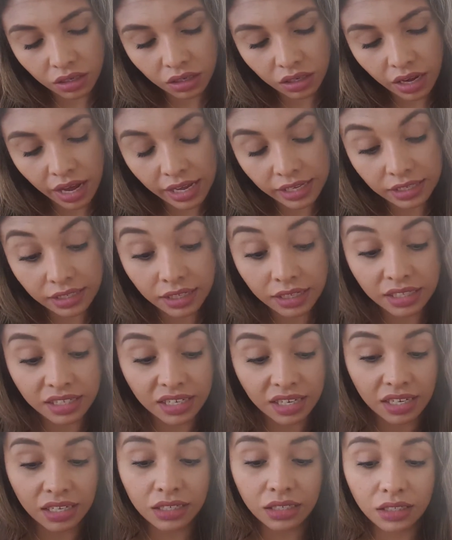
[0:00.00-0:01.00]
it has a
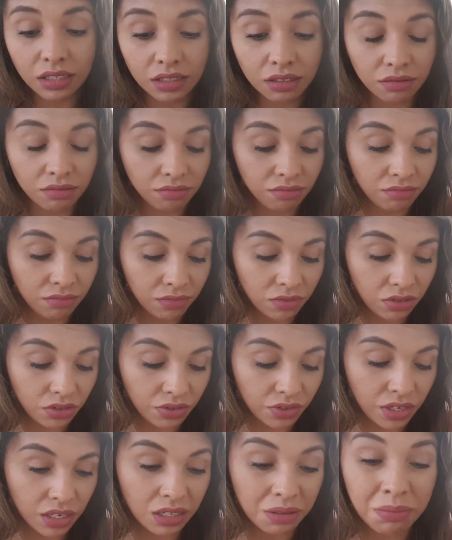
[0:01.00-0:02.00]
dent
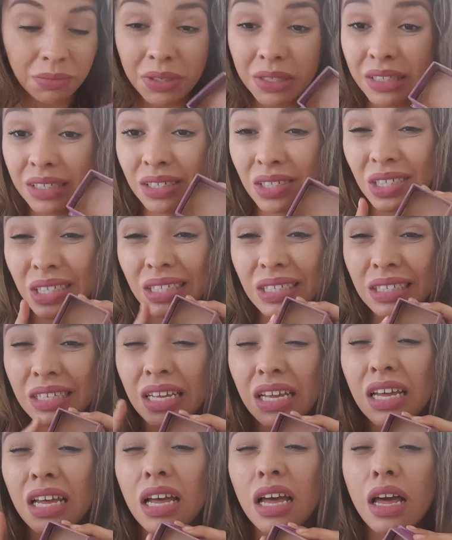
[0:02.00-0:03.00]
already, but
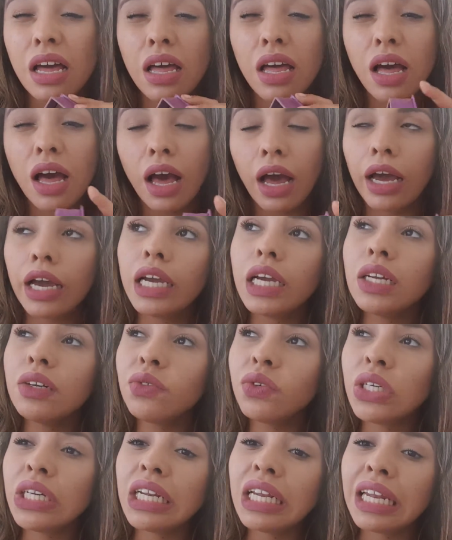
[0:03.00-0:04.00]
I
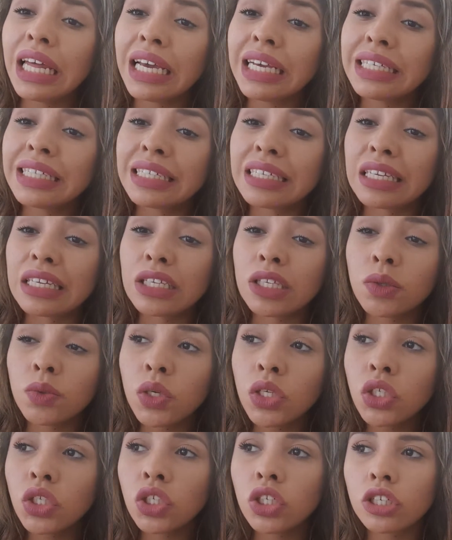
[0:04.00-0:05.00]
really like this
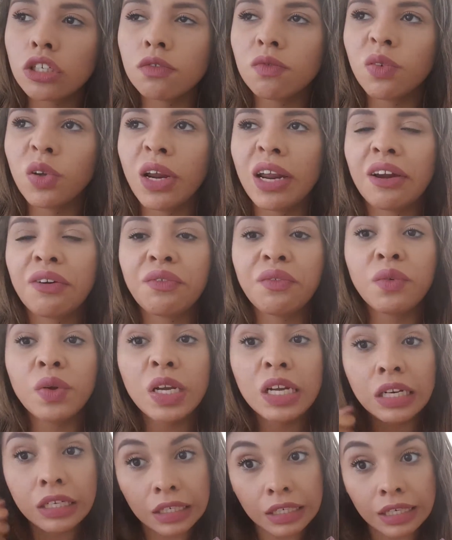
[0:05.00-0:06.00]
one just for a
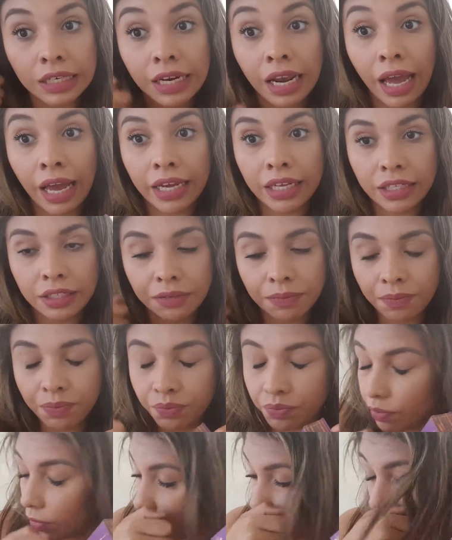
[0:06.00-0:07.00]
really light.
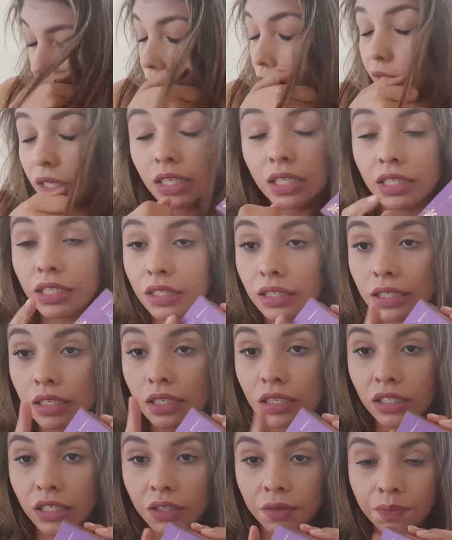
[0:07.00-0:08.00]
This one
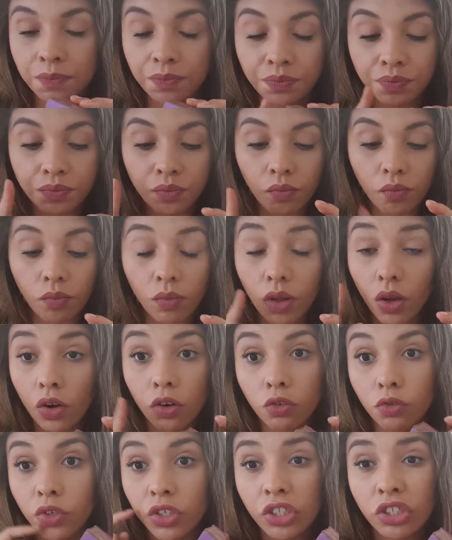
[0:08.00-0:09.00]
isn't the
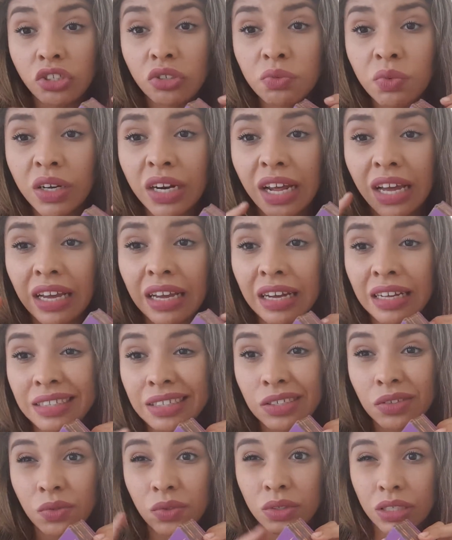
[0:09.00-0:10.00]
original one. I got
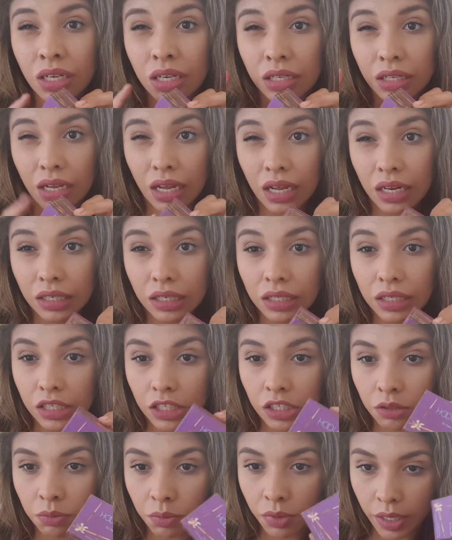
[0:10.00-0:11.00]
this one at
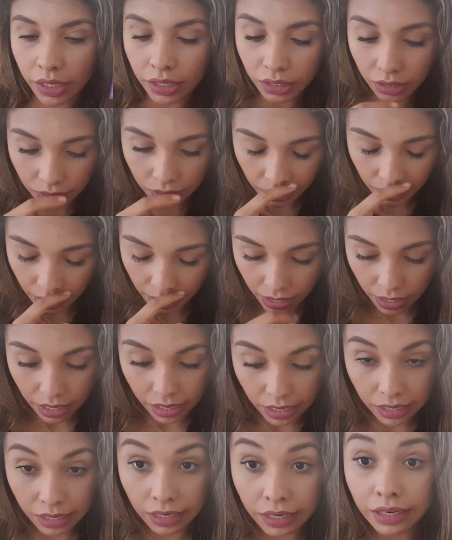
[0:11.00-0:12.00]
AliExpress.
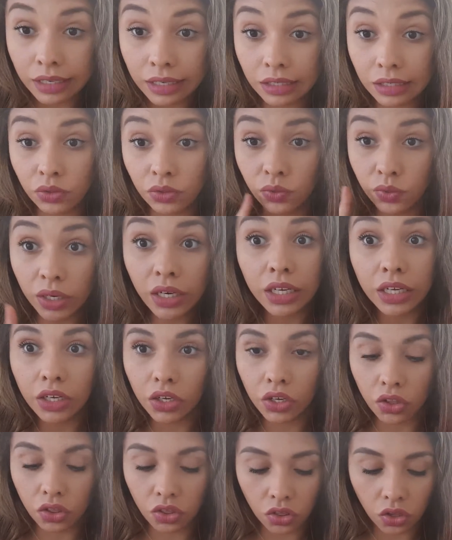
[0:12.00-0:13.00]
It is really
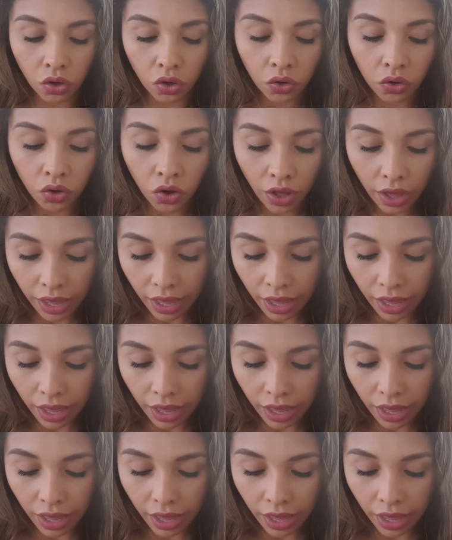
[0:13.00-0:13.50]
good though.